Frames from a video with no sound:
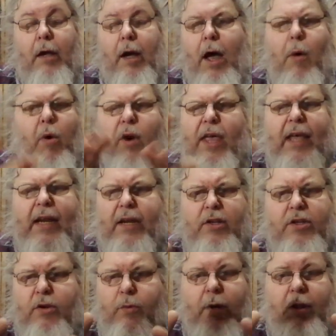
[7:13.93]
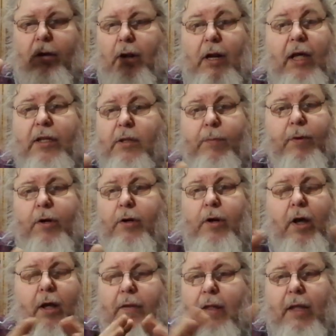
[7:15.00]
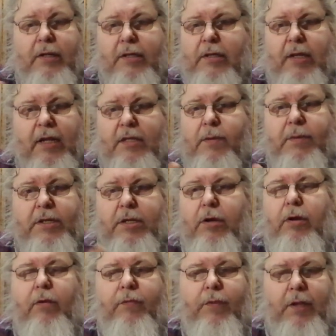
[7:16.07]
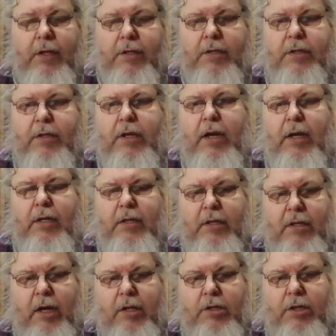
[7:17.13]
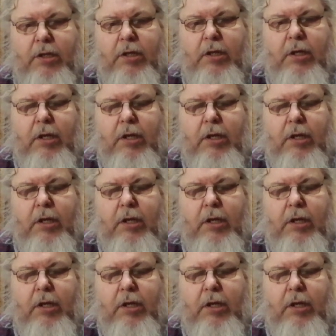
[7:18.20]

I won't get into whether I like the book or not. That's that's immaterial for this uh, discussion.